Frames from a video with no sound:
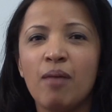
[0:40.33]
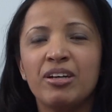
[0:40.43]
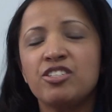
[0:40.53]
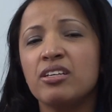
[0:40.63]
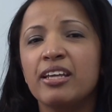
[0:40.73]
A
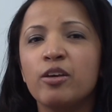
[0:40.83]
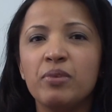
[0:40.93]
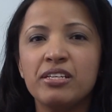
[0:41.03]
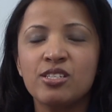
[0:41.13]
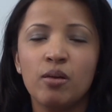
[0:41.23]
budget could
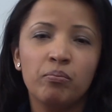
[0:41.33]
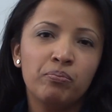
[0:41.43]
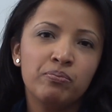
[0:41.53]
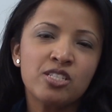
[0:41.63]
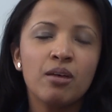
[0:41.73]
be
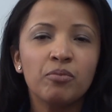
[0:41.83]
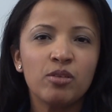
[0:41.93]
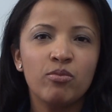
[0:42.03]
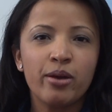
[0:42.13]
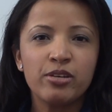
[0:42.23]

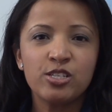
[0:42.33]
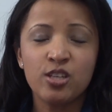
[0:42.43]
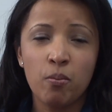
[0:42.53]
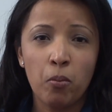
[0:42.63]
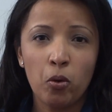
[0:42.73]
something very
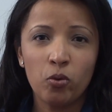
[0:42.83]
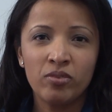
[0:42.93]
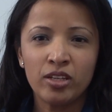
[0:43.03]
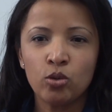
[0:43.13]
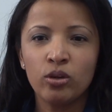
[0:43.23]
simple
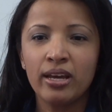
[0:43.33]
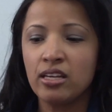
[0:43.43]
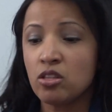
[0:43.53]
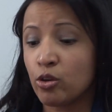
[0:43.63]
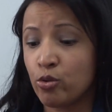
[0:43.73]
that you can
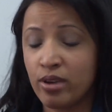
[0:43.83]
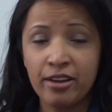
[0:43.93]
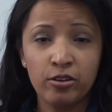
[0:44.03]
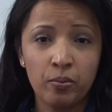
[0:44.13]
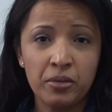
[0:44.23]
either
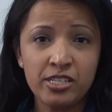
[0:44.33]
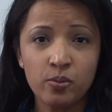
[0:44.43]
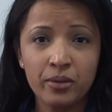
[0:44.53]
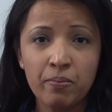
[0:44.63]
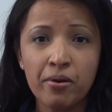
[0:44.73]
create on a piece
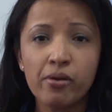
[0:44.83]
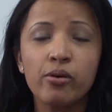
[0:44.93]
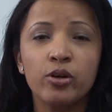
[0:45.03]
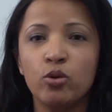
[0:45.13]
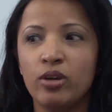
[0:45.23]
of paper
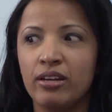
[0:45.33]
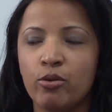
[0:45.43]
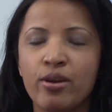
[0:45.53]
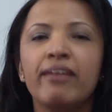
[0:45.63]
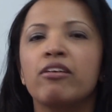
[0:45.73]
or you can
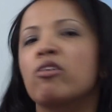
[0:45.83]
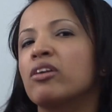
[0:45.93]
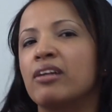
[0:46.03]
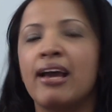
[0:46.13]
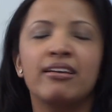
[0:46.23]
create it
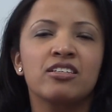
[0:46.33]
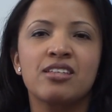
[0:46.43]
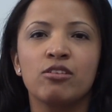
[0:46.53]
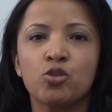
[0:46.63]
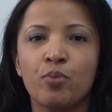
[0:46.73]
on an
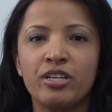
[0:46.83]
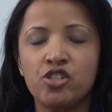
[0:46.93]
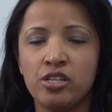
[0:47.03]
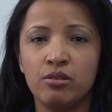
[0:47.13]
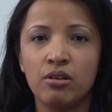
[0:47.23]
Excel
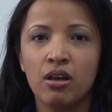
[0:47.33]
spreadsheet.